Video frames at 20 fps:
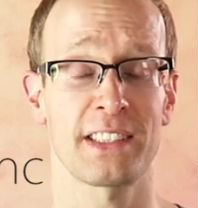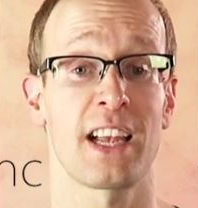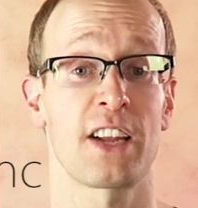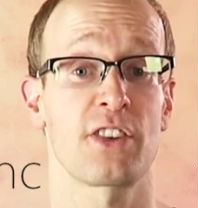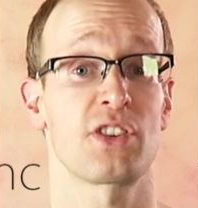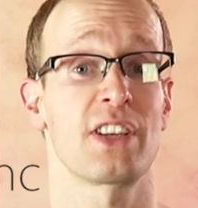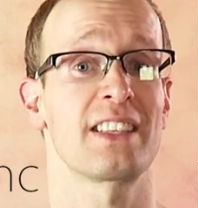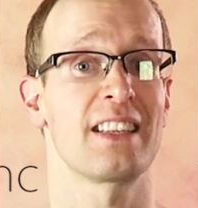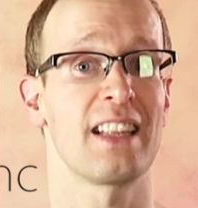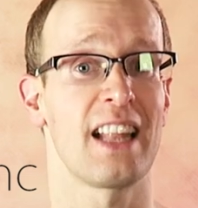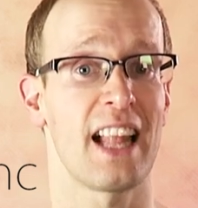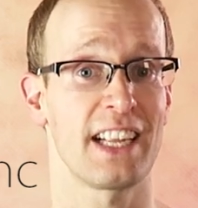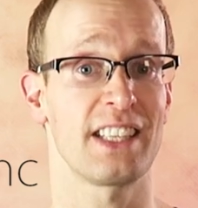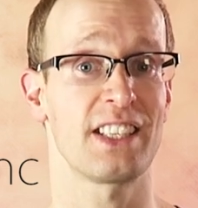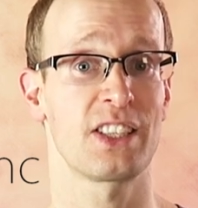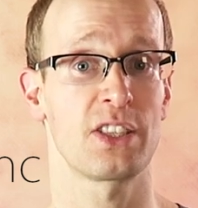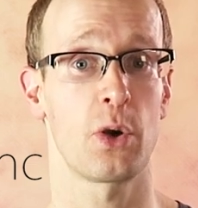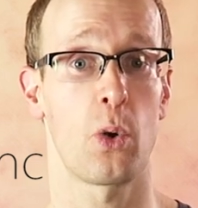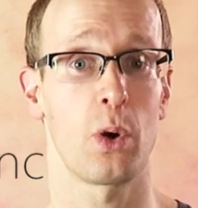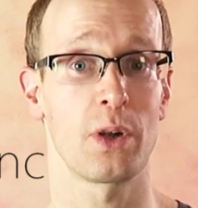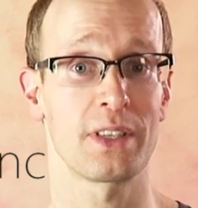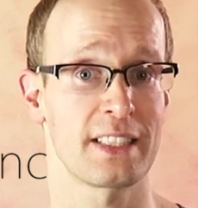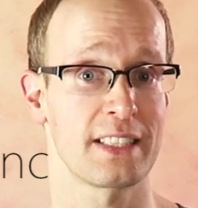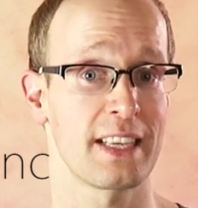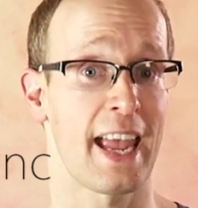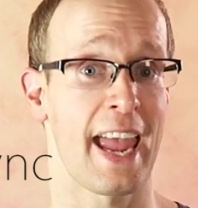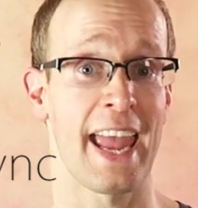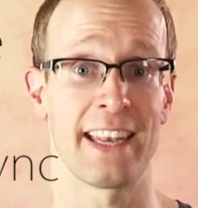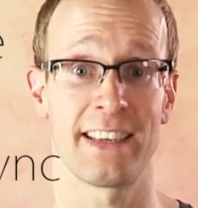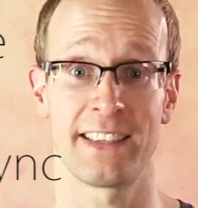such as light source
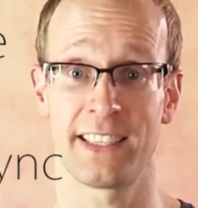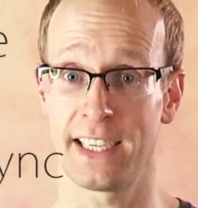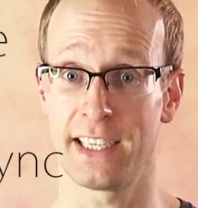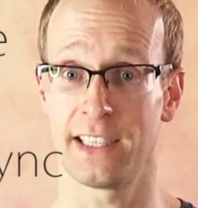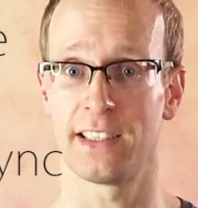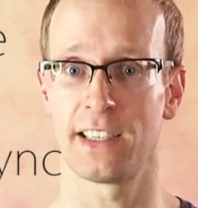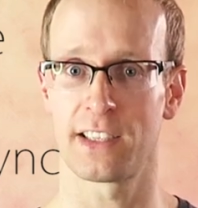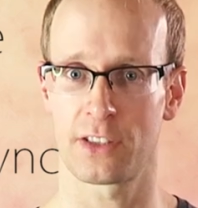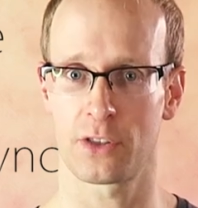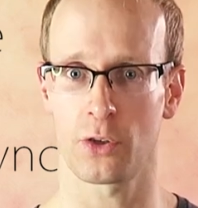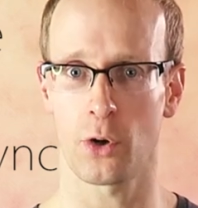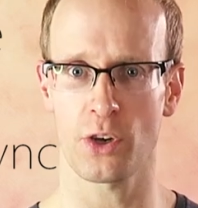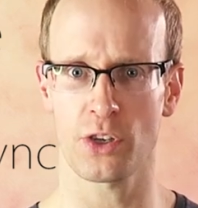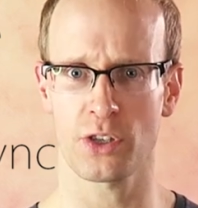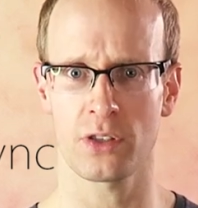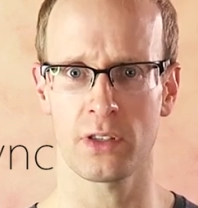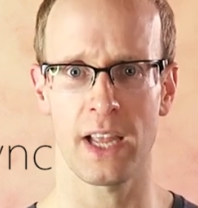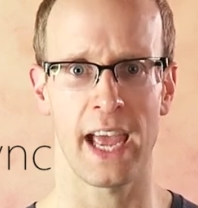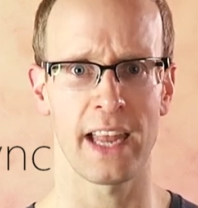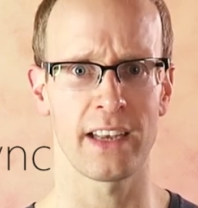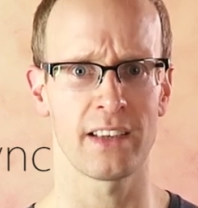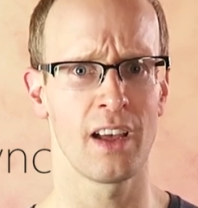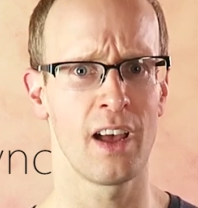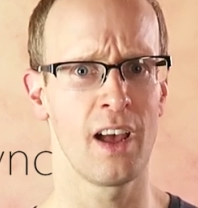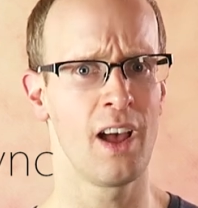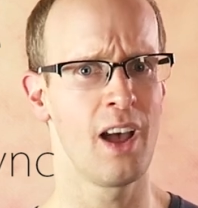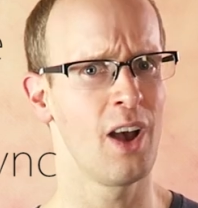and heat distortion, and